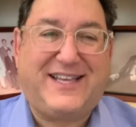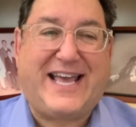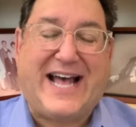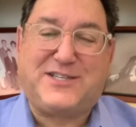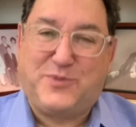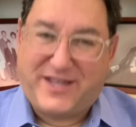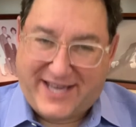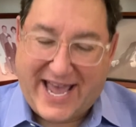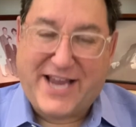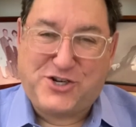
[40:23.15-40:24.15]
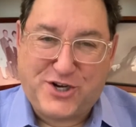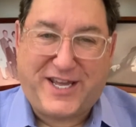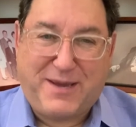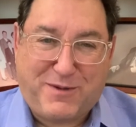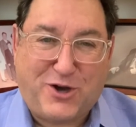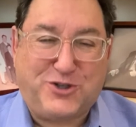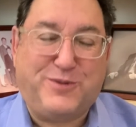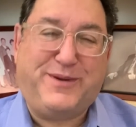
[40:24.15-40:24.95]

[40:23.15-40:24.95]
Cats with a K should keep kosher,